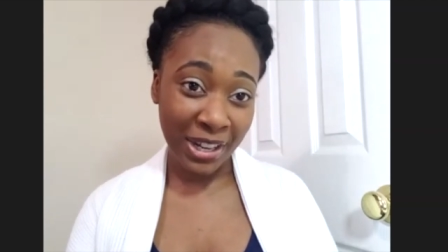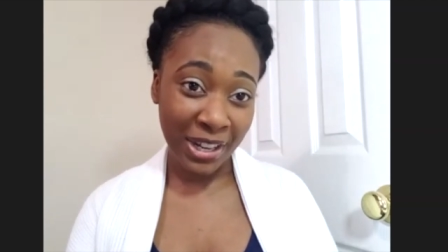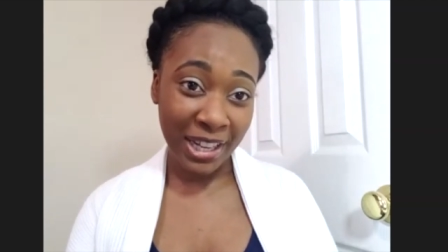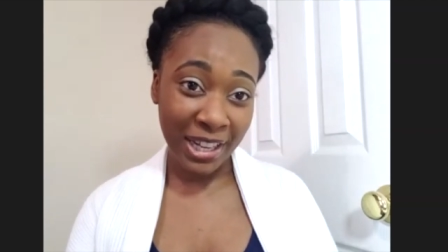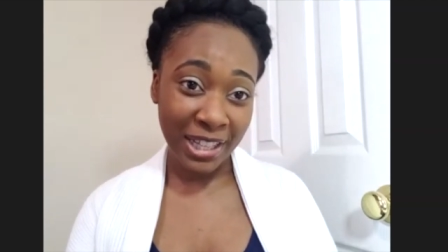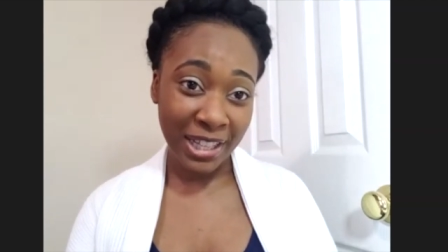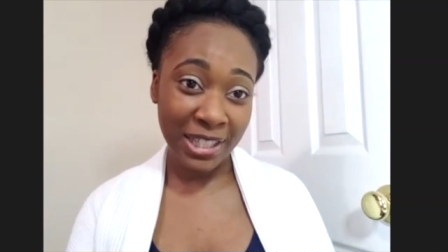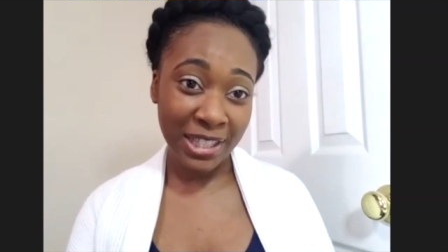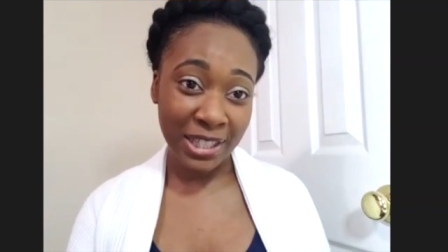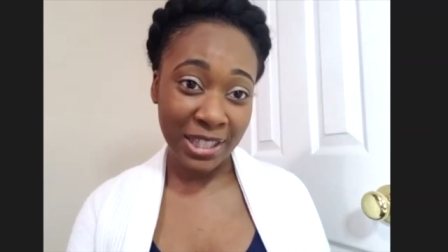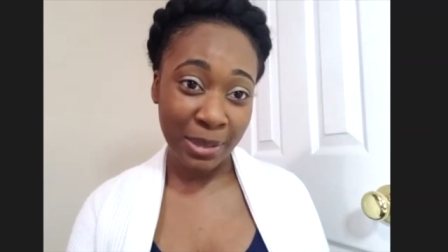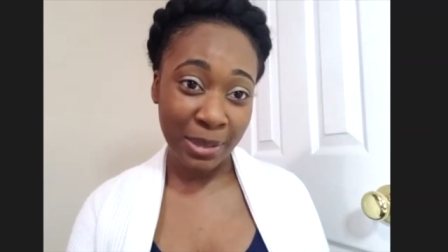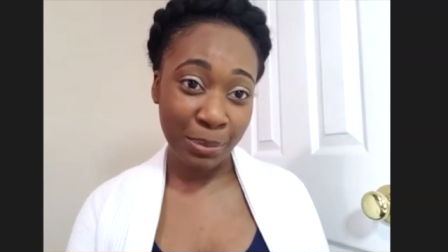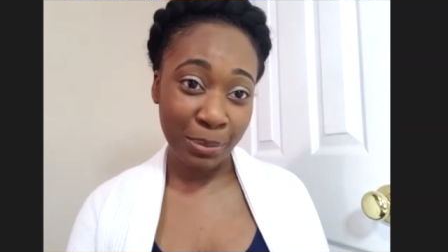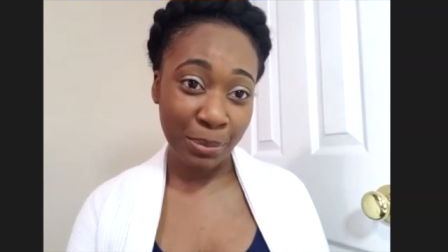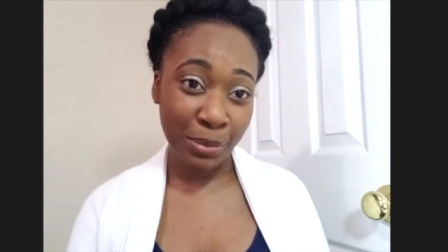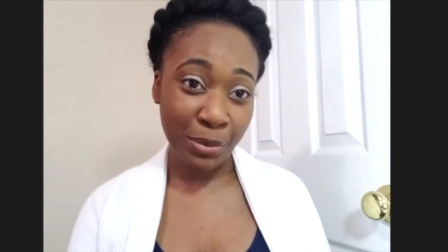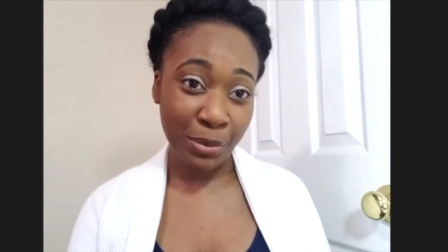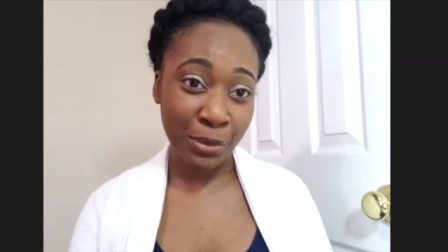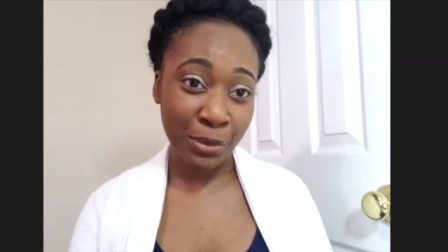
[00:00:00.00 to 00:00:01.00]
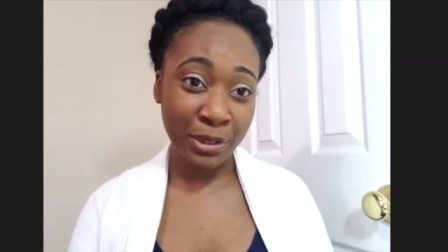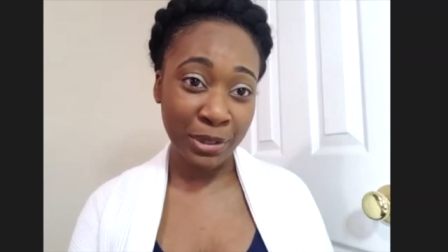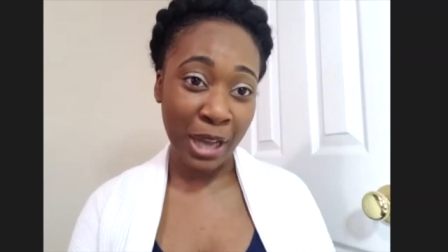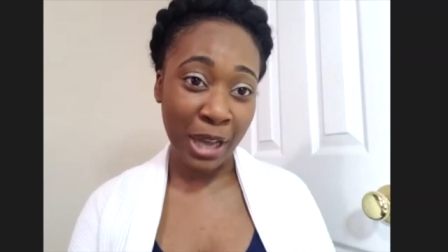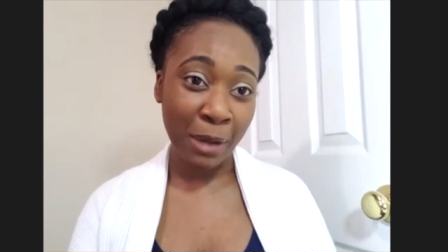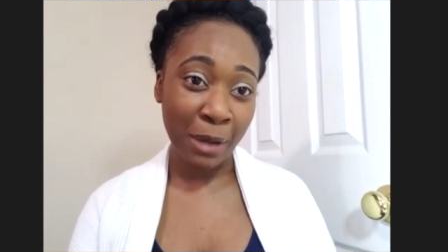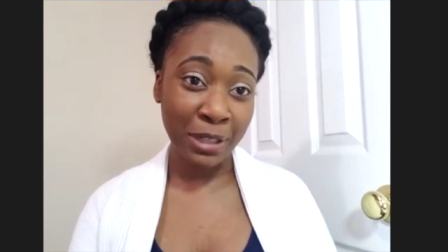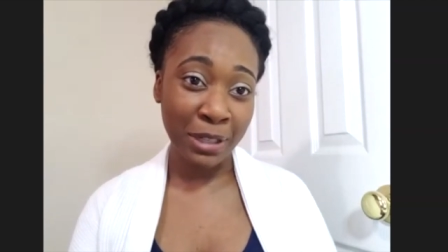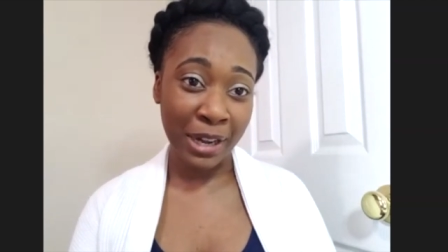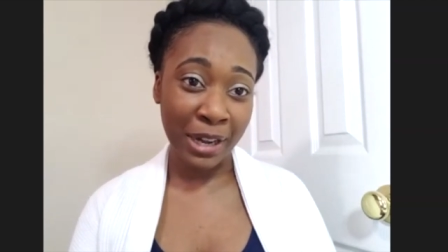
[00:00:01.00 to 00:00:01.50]
It's a simple
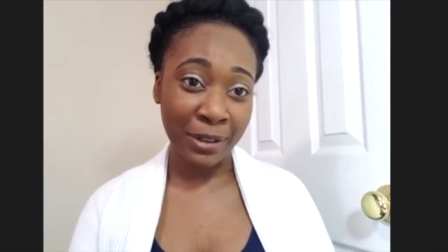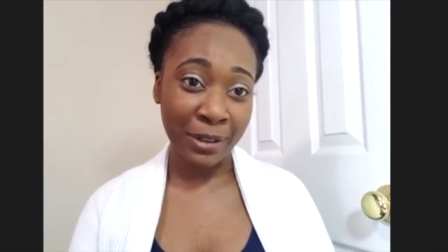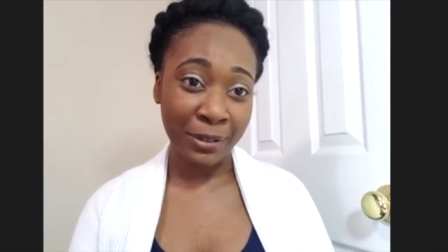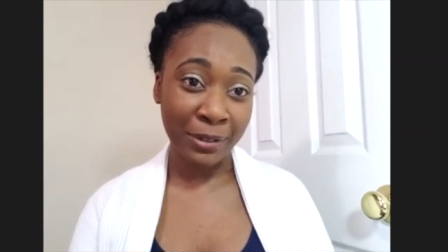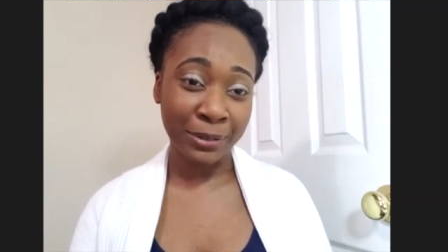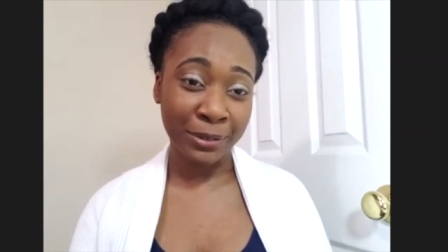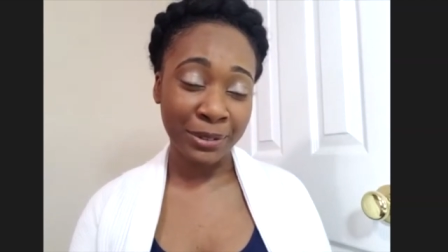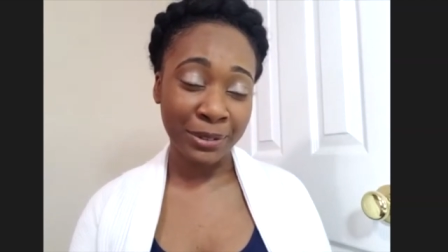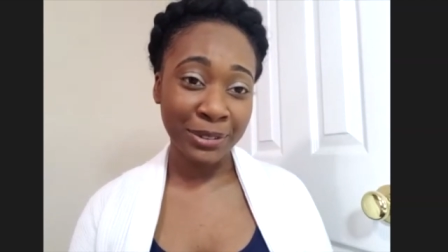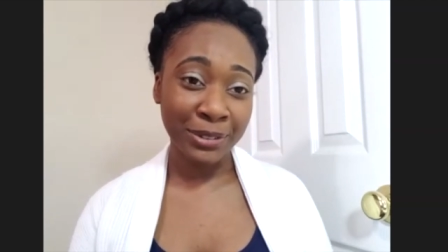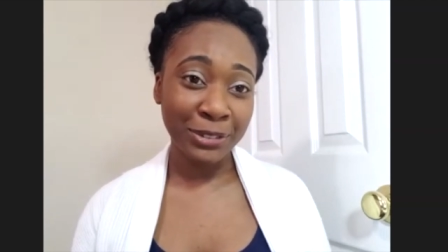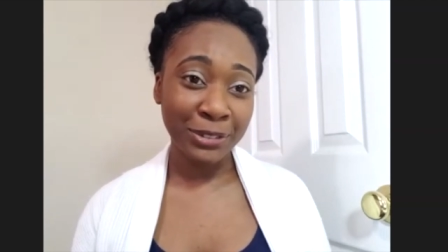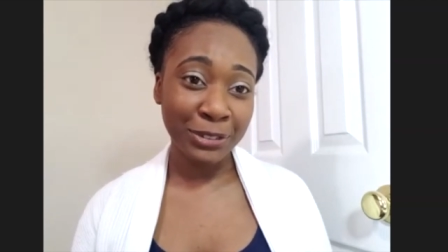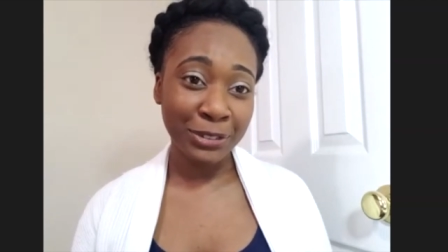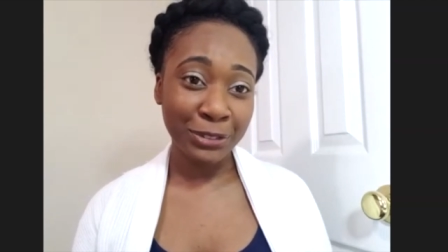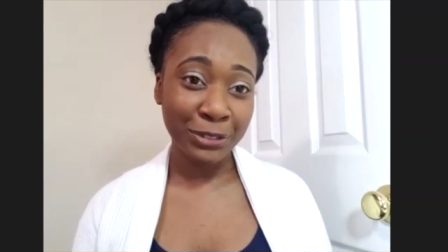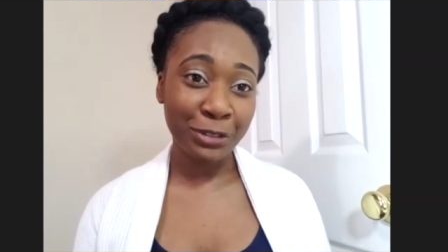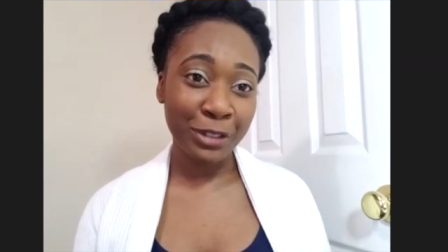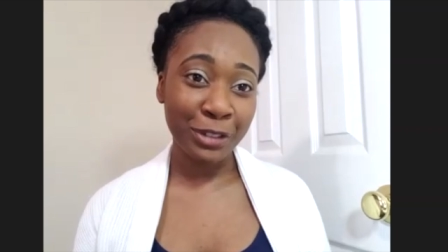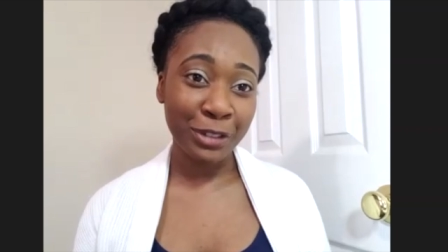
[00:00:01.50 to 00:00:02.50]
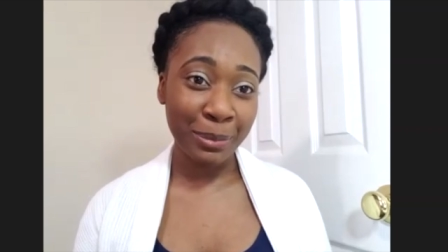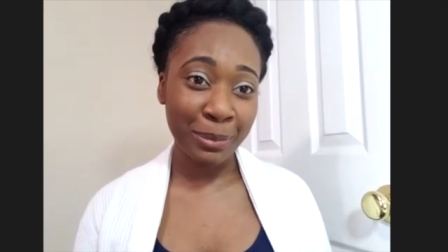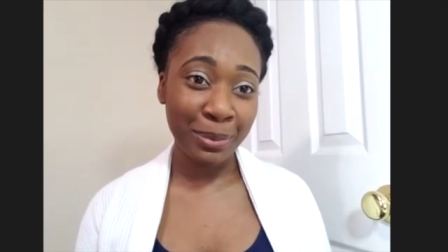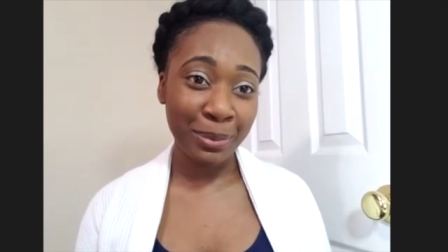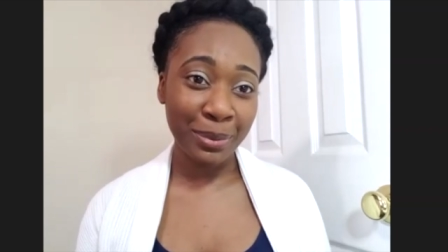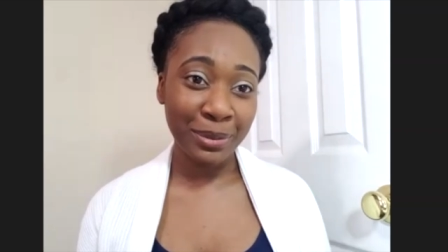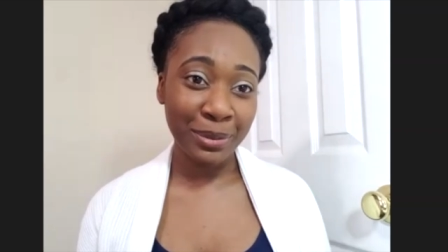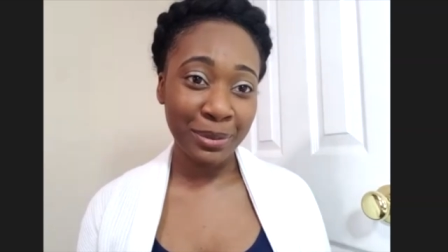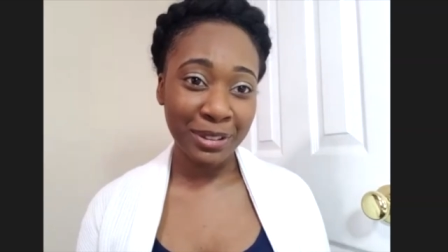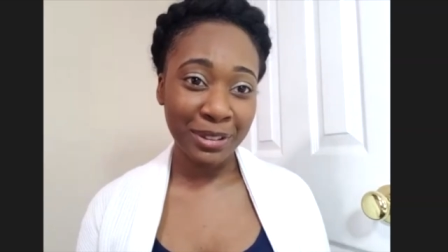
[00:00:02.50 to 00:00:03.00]
top down rib
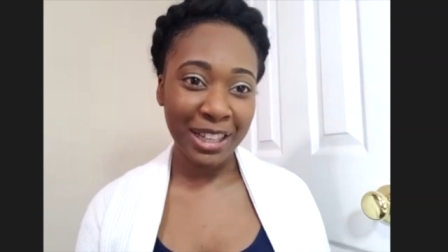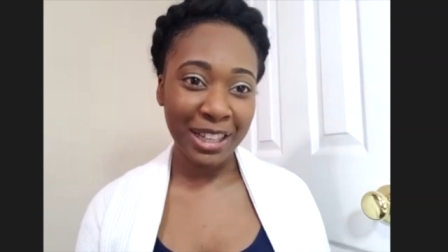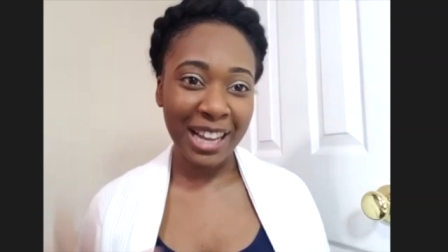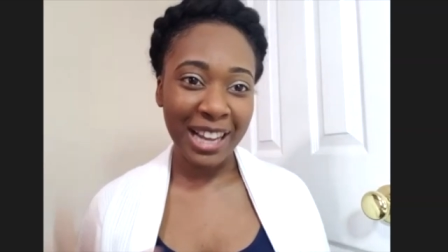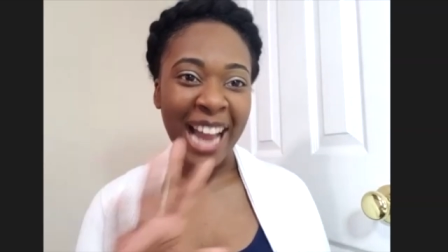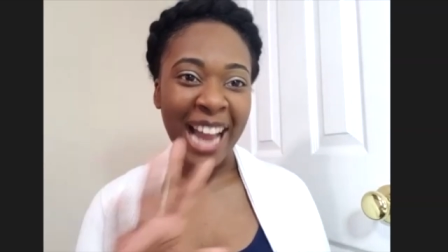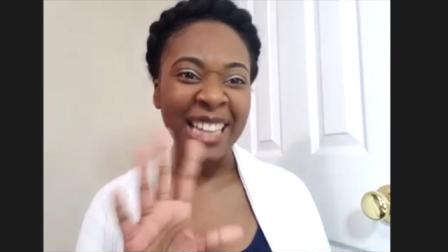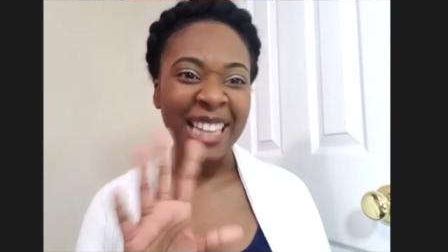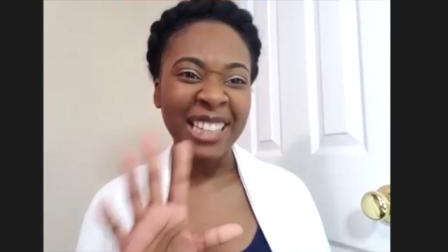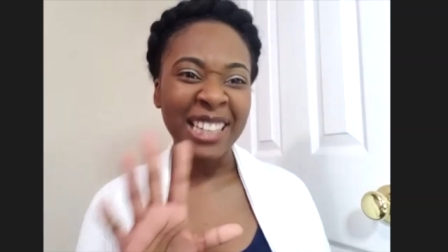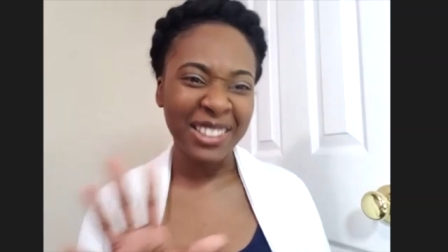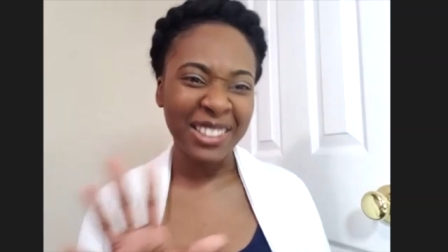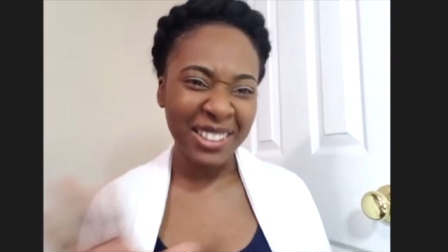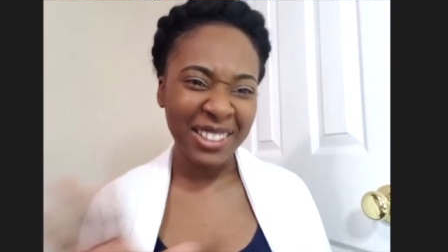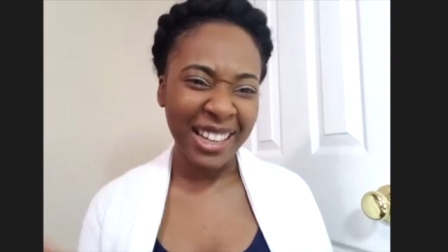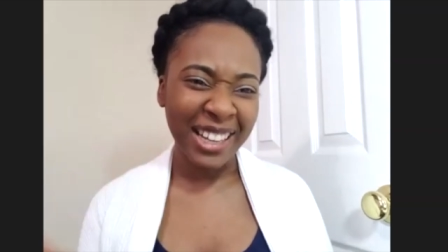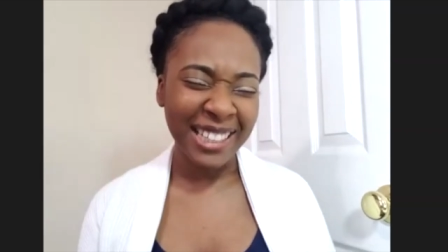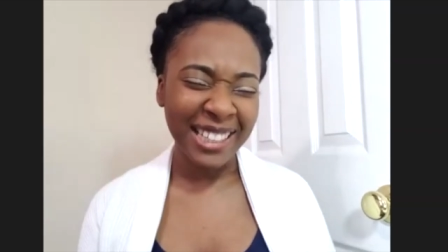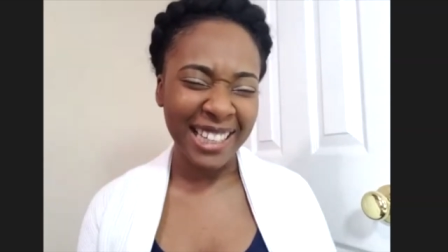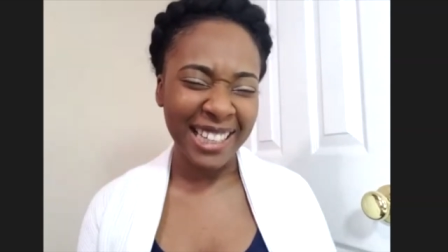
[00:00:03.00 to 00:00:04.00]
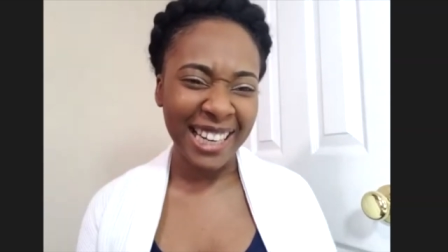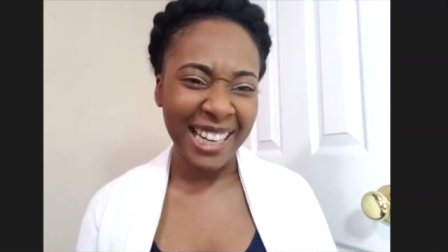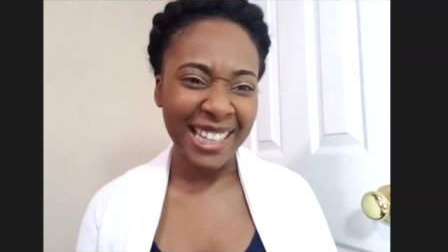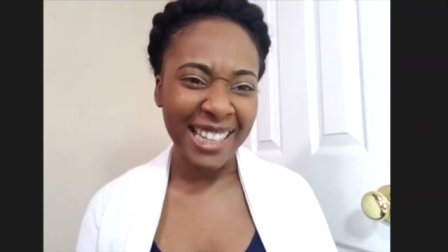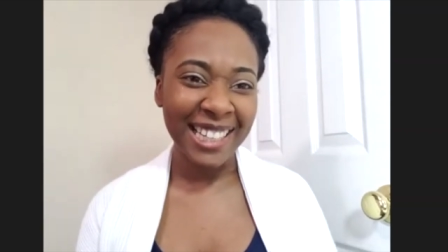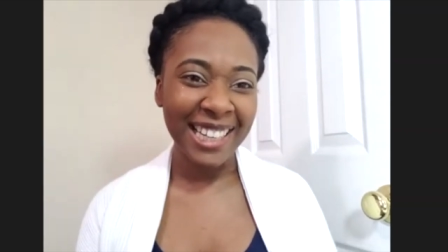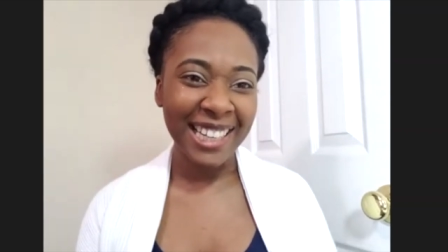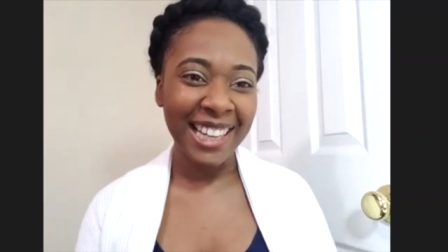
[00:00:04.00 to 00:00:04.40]
kind of looked like knit.